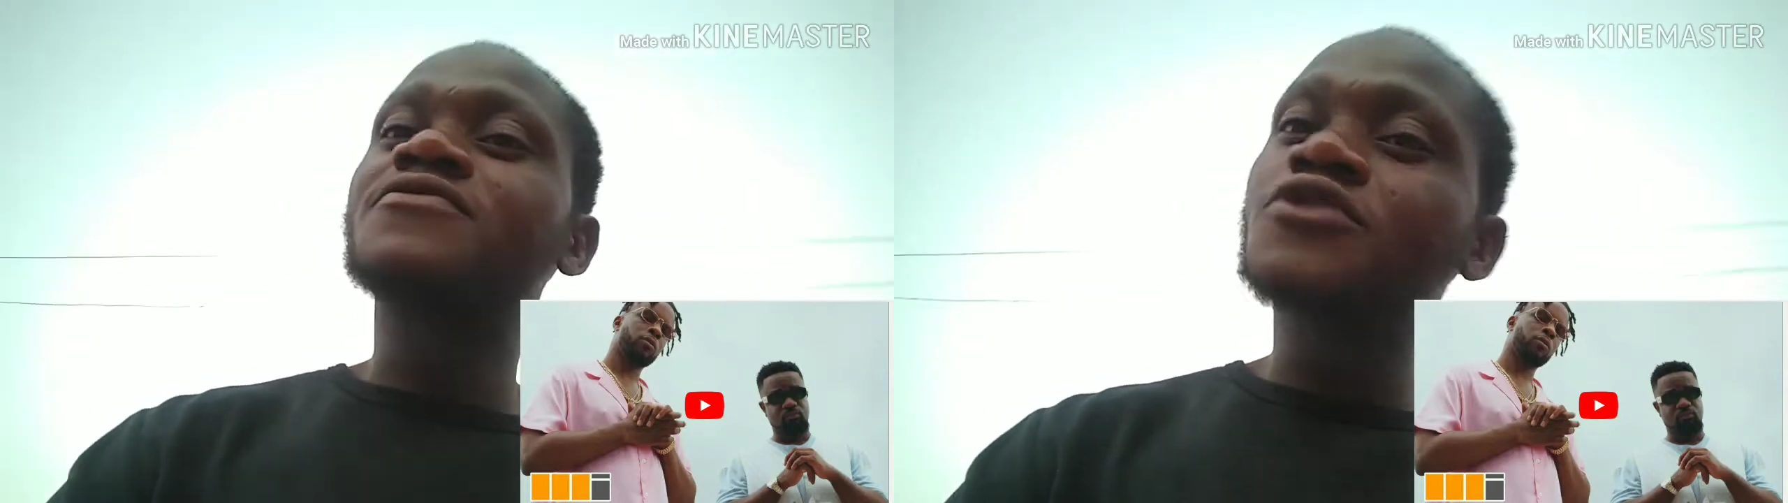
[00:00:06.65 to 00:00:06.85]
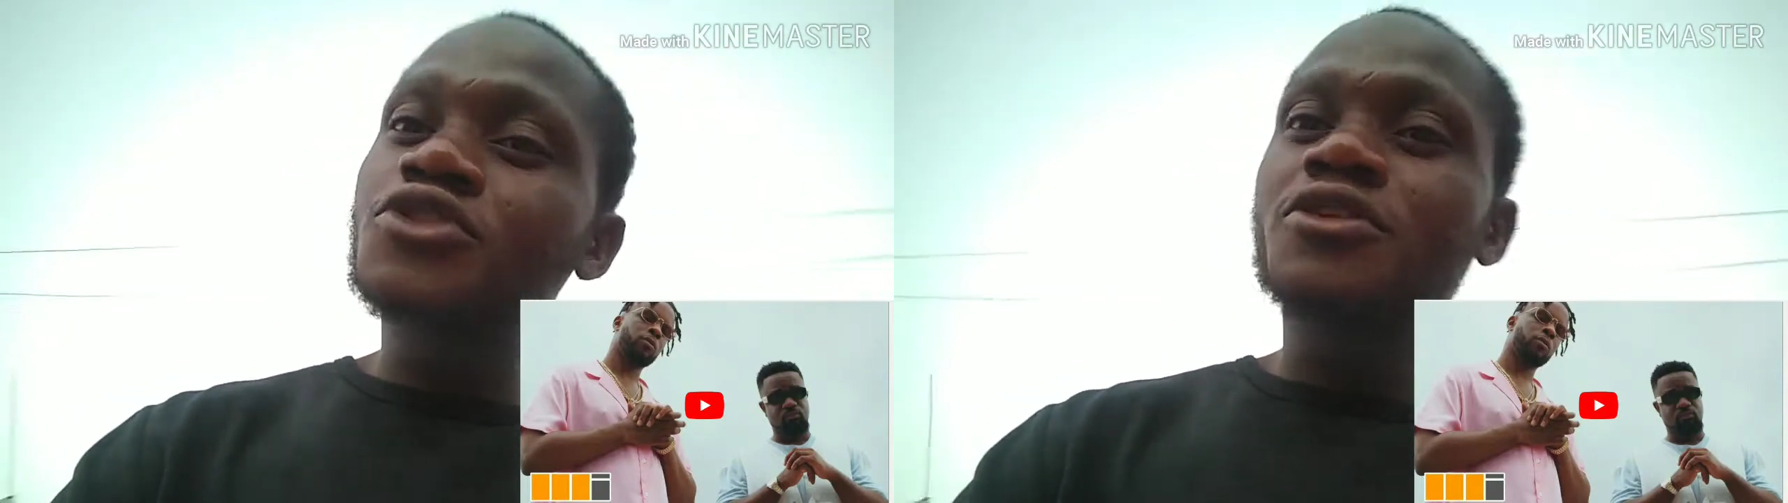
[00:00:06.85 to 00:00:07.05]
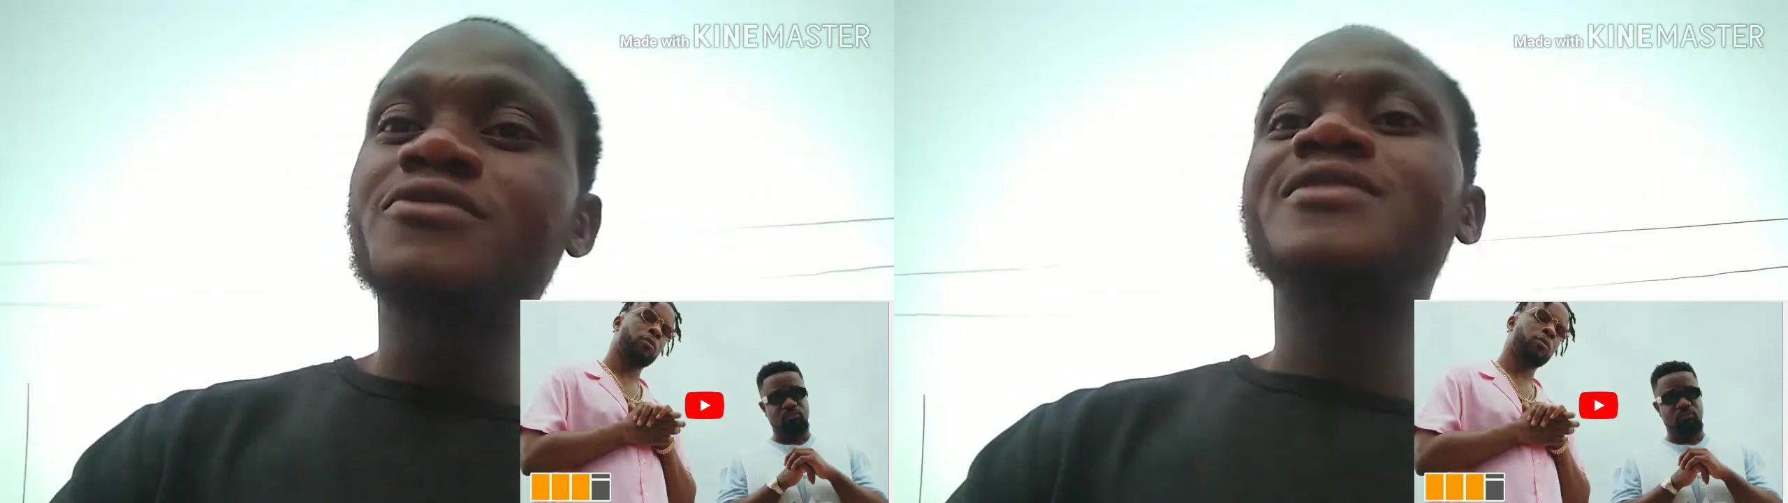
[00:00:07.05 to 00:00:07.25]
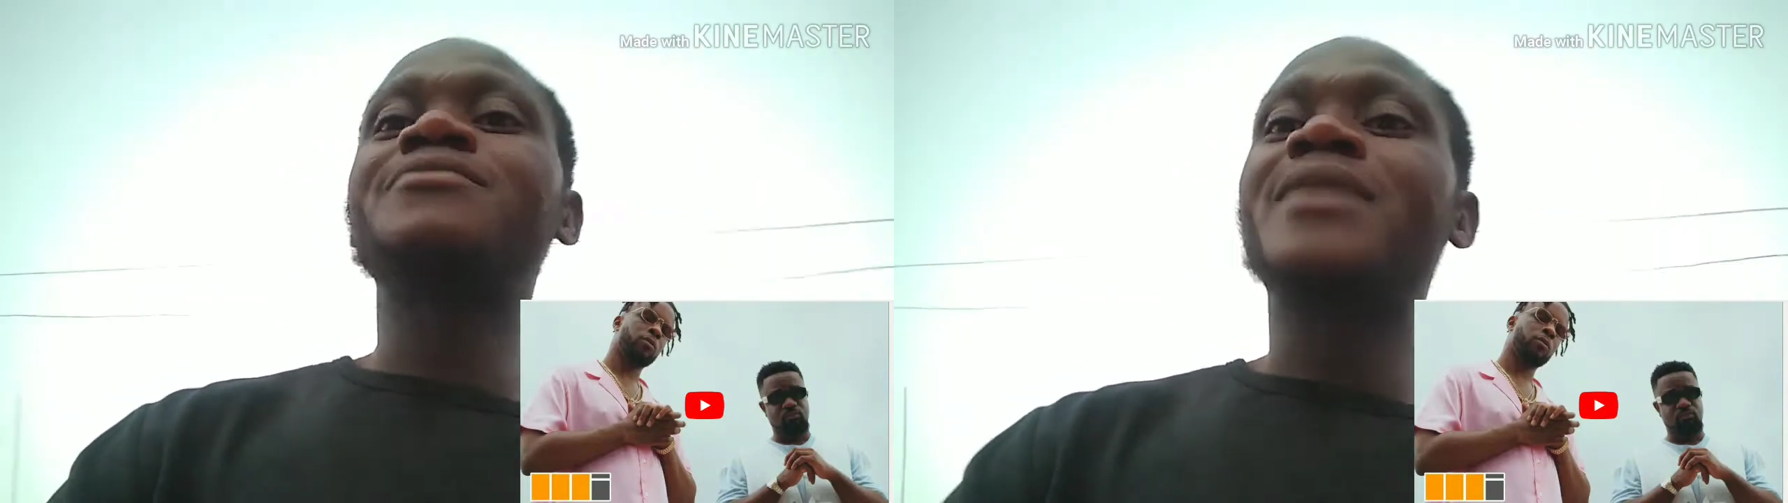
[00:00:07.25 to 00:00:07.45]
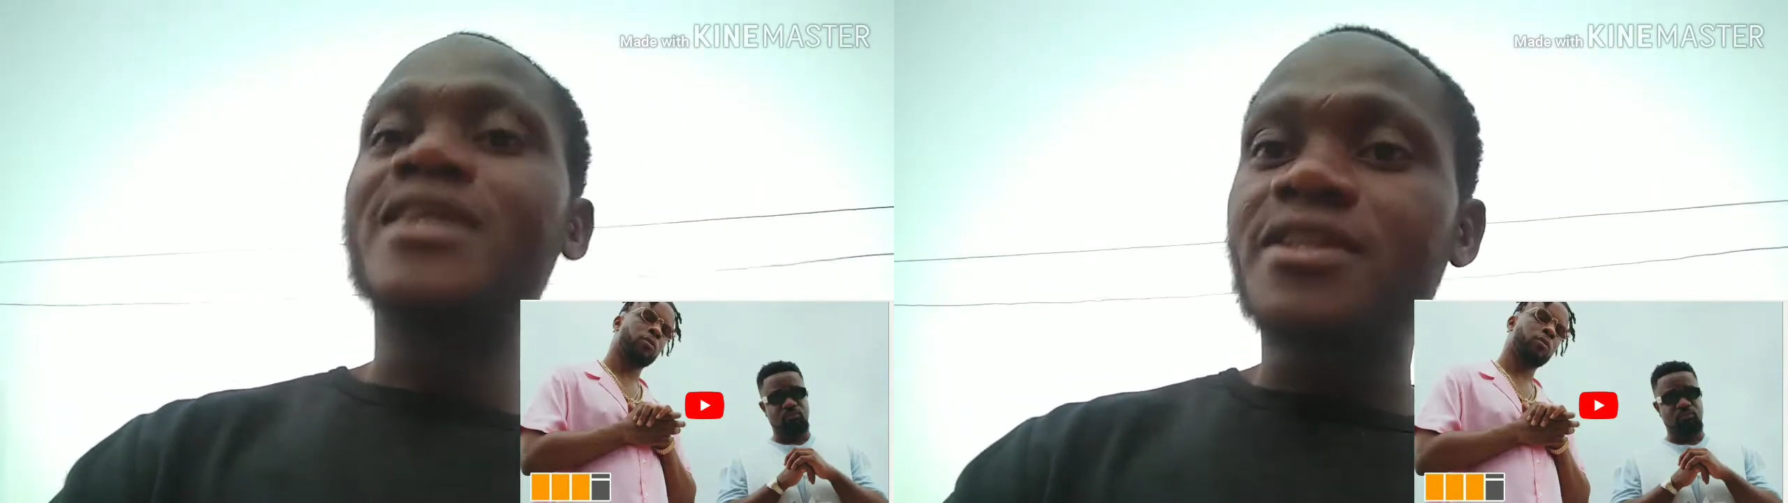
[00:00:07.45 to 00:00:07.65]

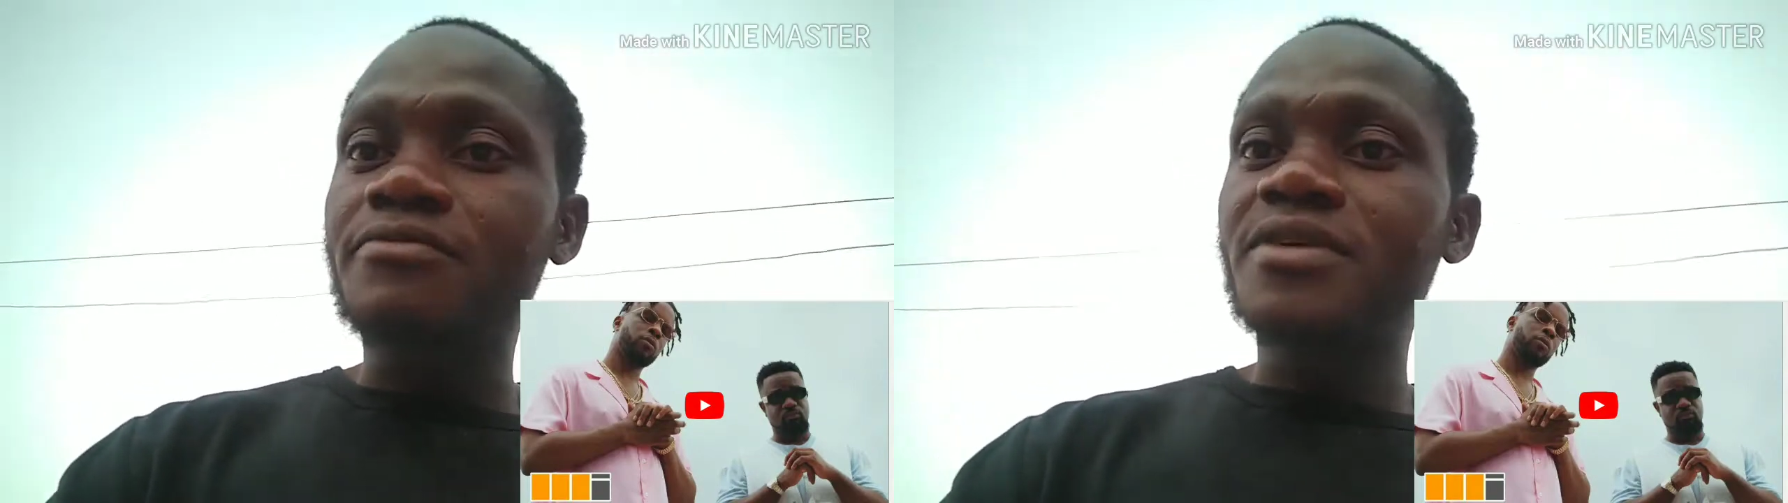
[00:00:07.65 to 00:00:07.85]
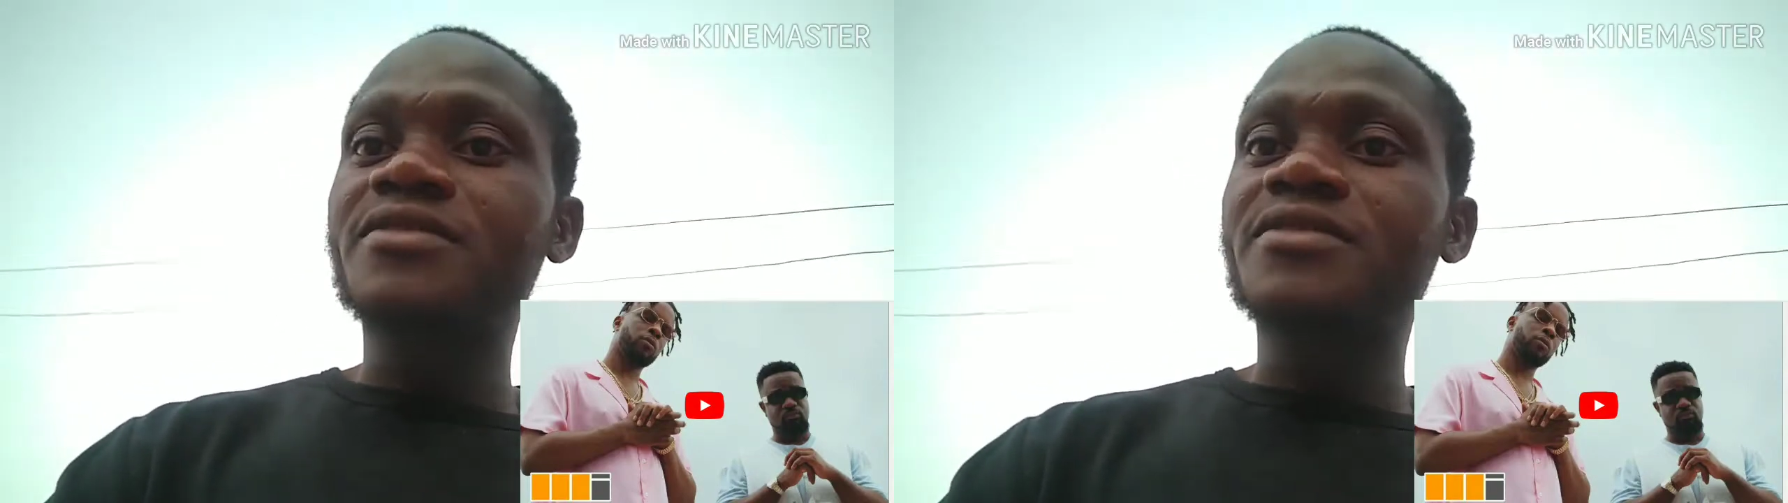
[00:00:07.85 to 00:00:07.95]
featuring Maleek